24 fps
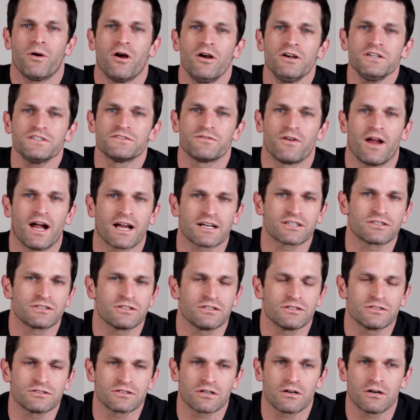pars
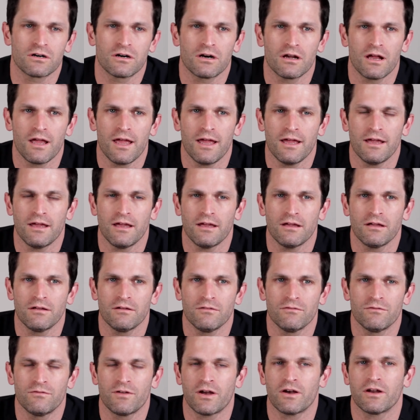fractures are a
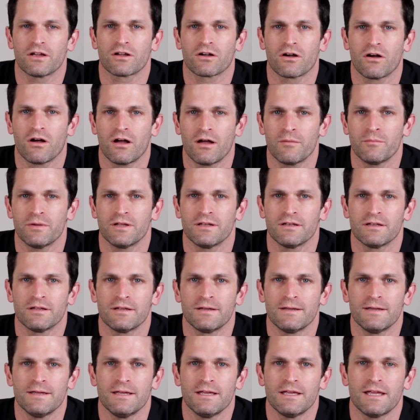very common
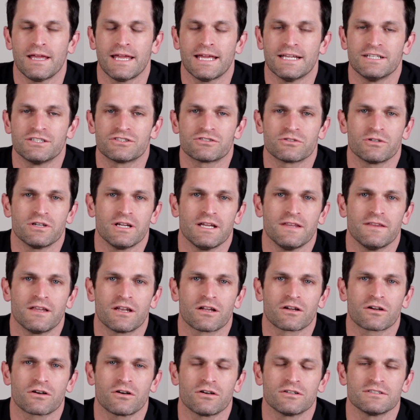injury that
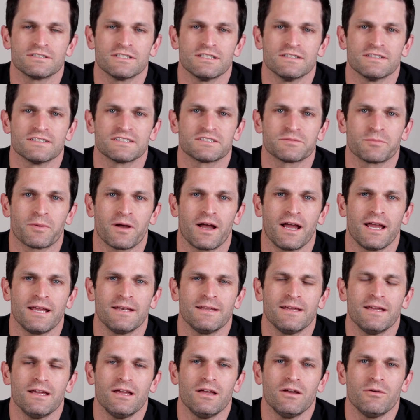occurs in the
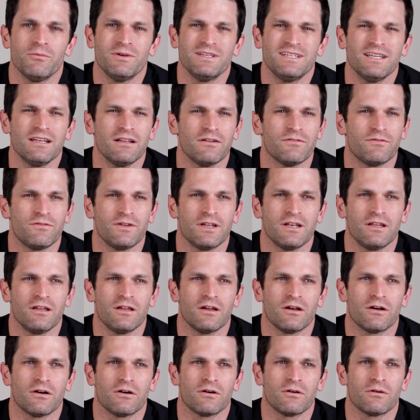spine. We did a
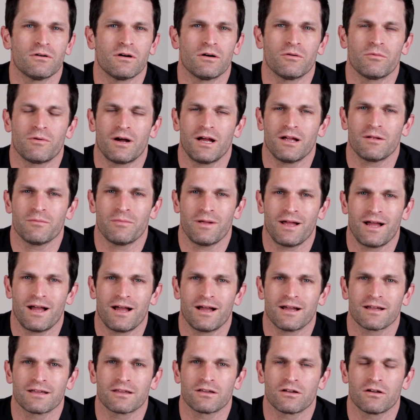video a while
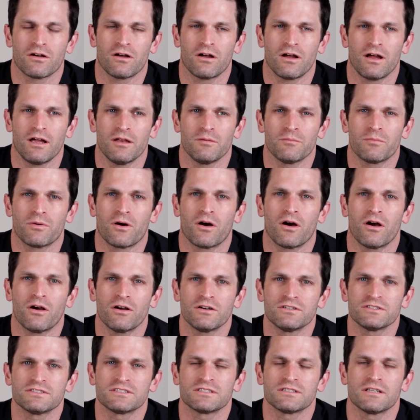back on
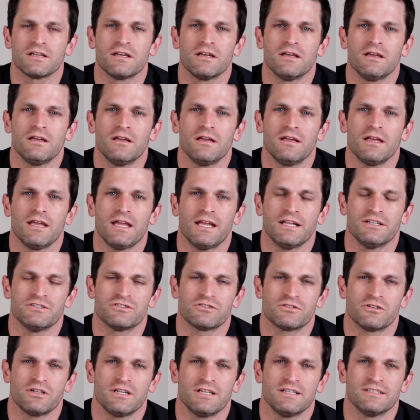pars
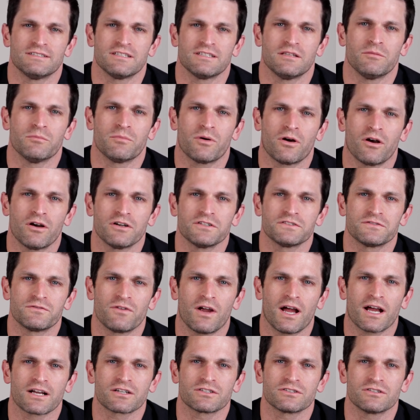injuries and pars
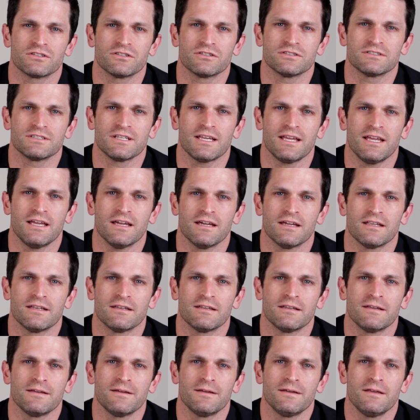fractures
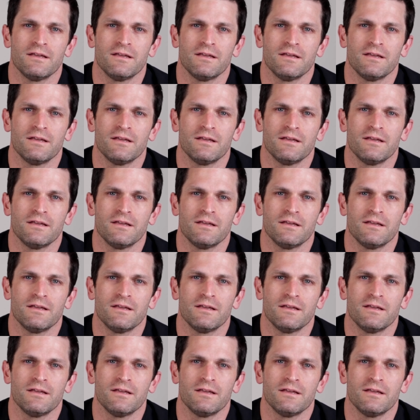in